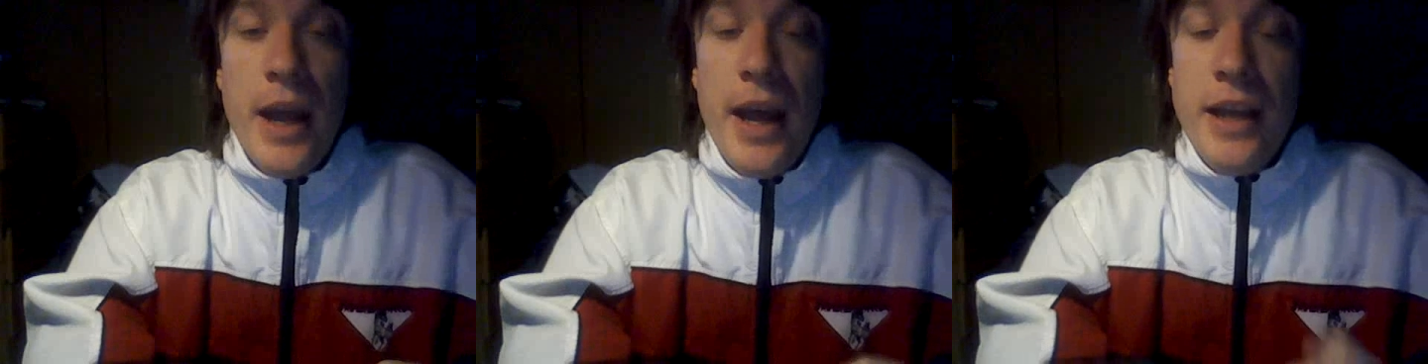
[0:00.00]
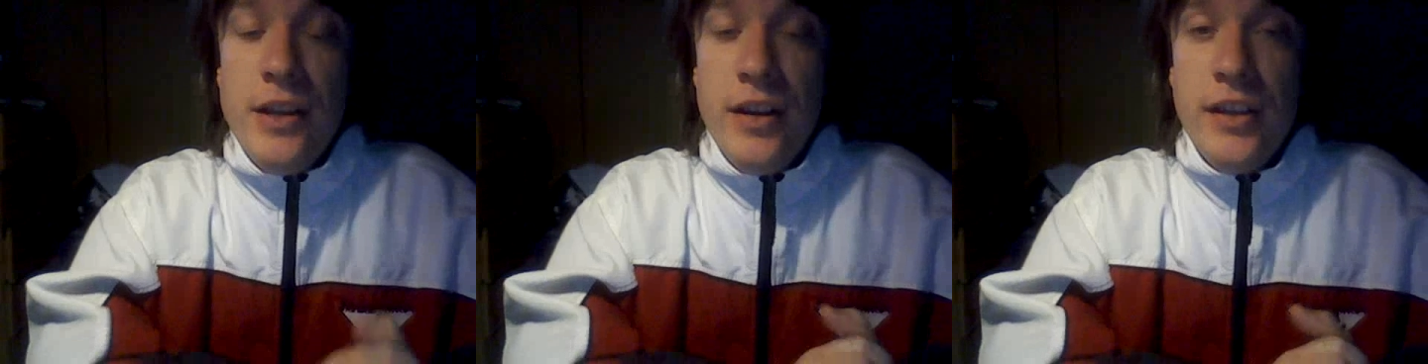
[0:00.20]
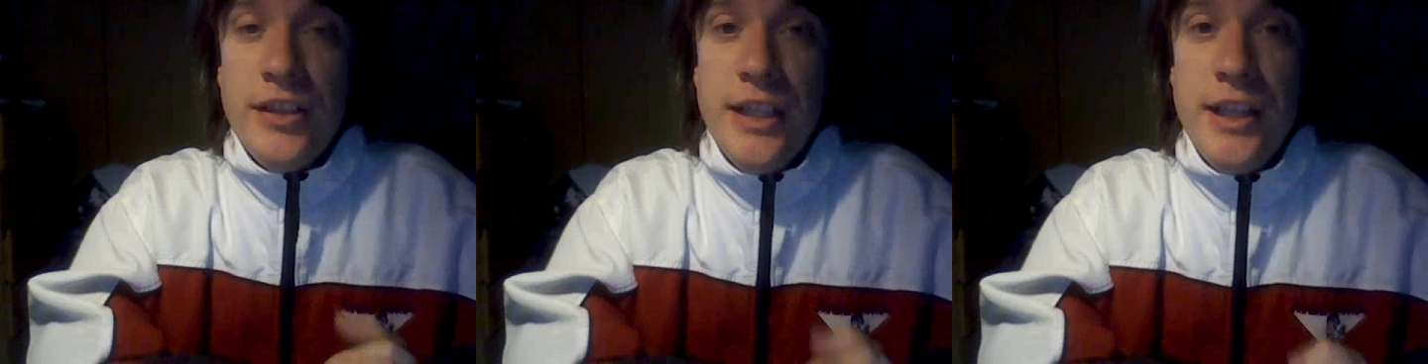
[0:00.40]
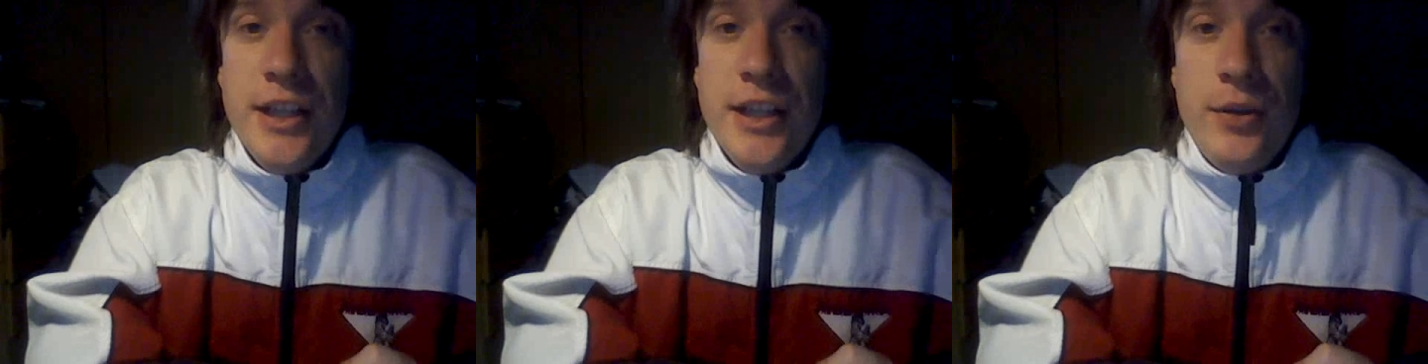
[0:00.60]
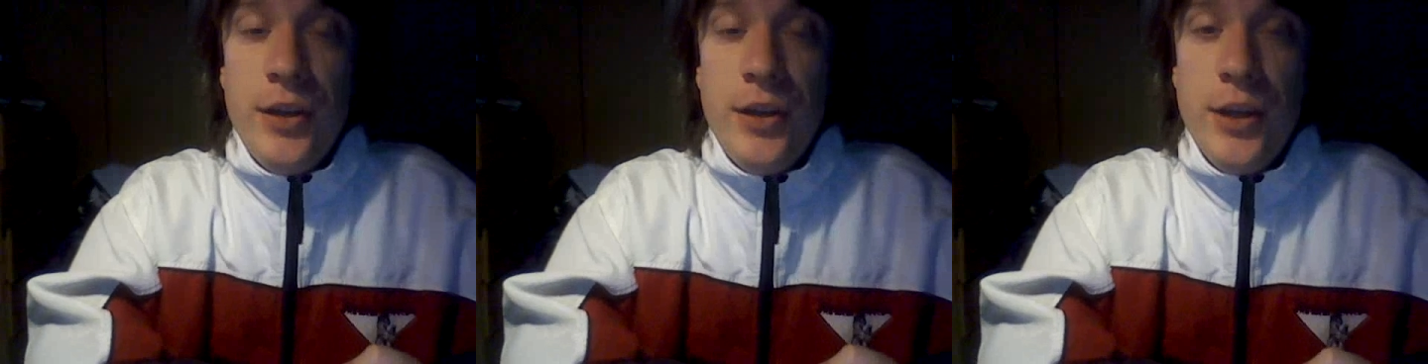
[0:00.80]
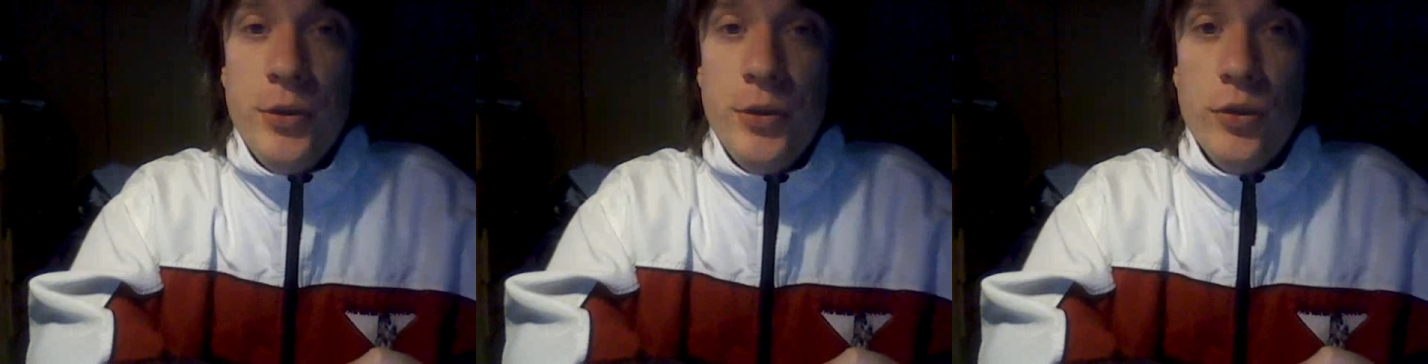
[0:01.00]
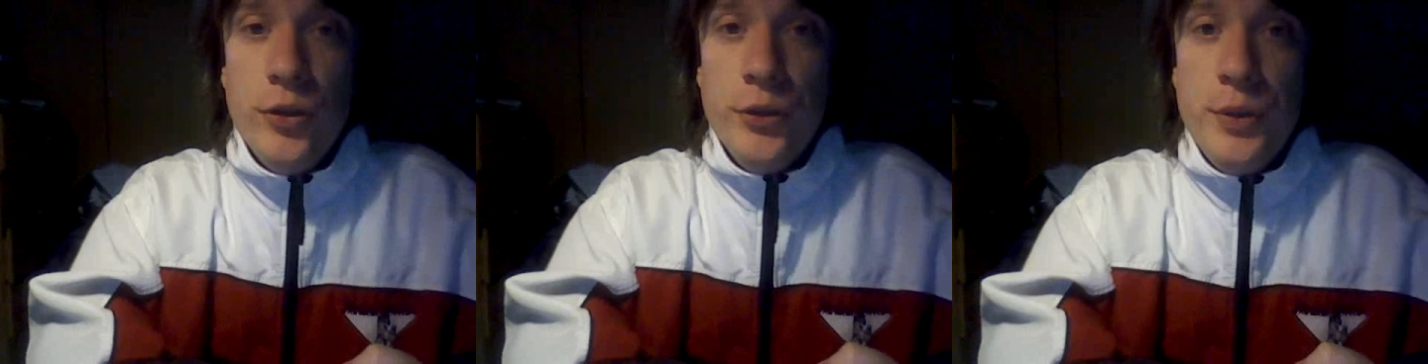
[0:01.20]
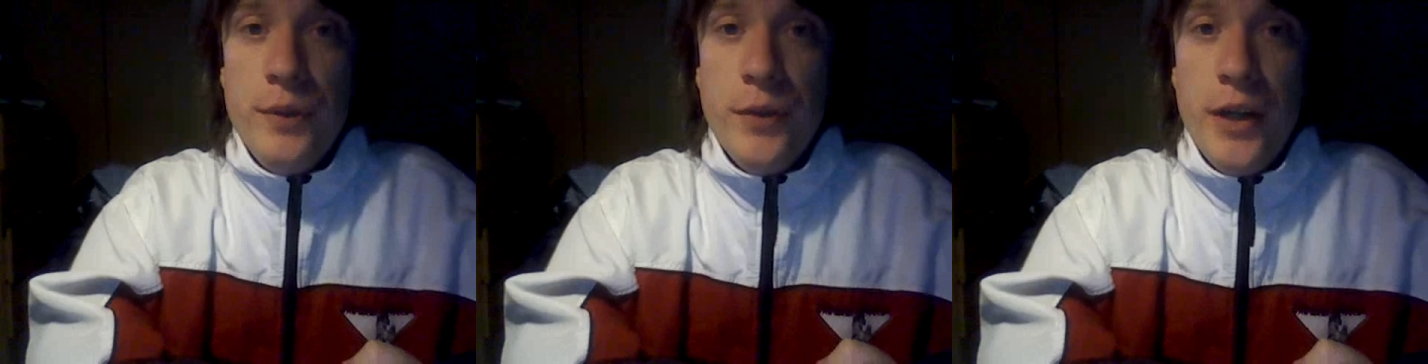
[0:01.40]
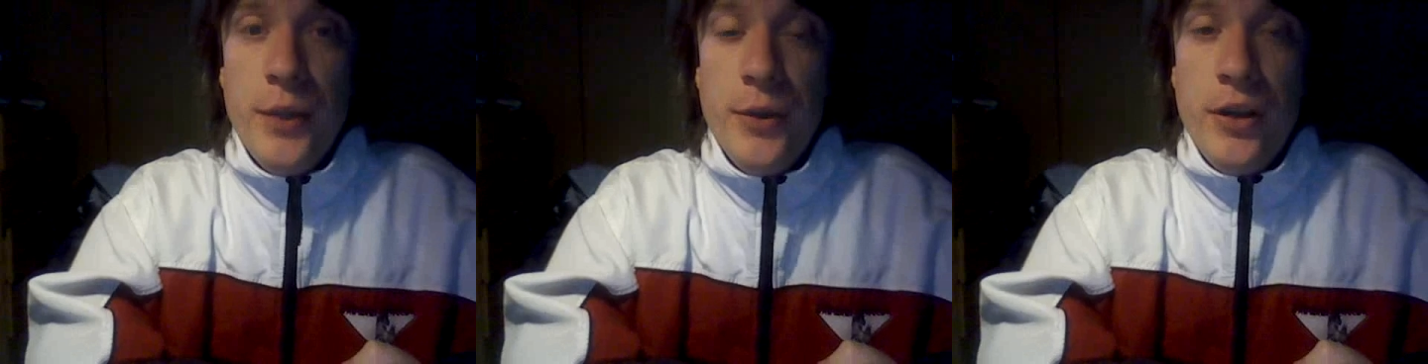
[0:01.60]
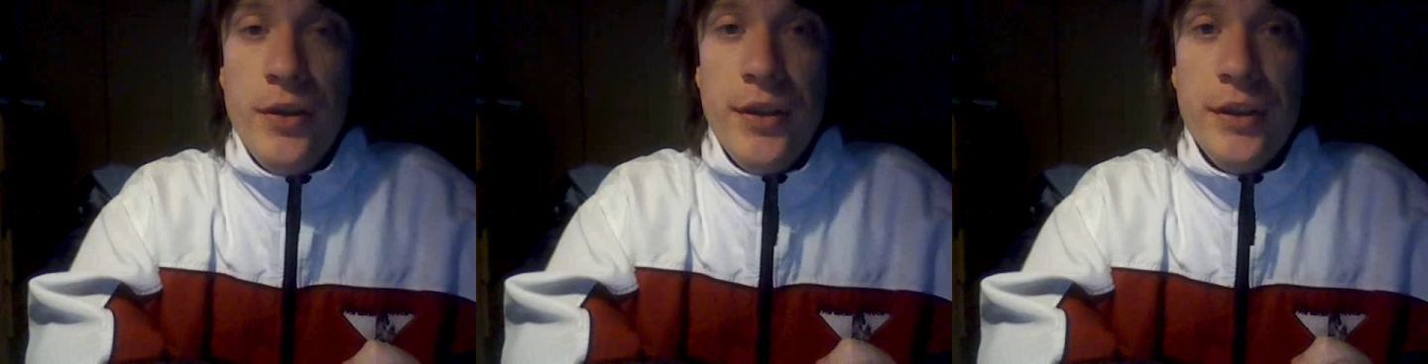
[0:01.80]
Hey guys, how you going? Hope you're all doing
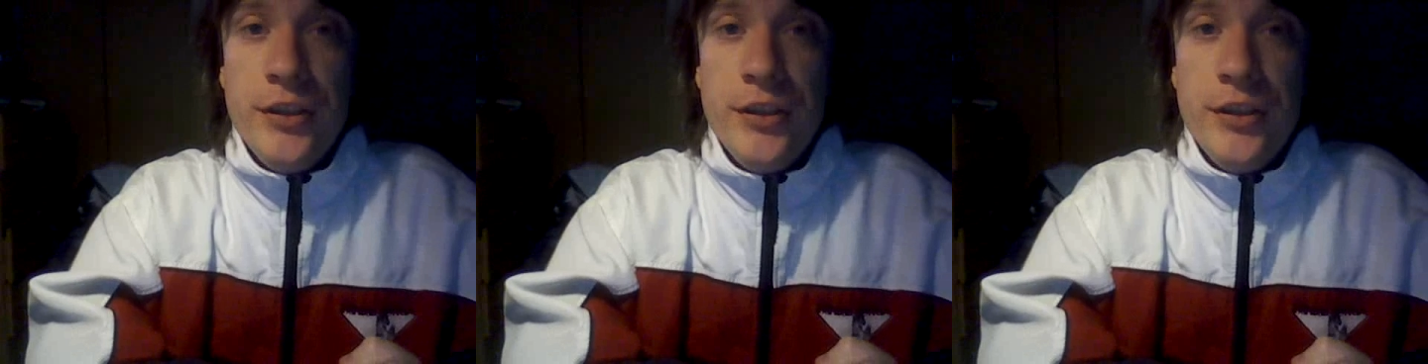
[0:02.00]
very well.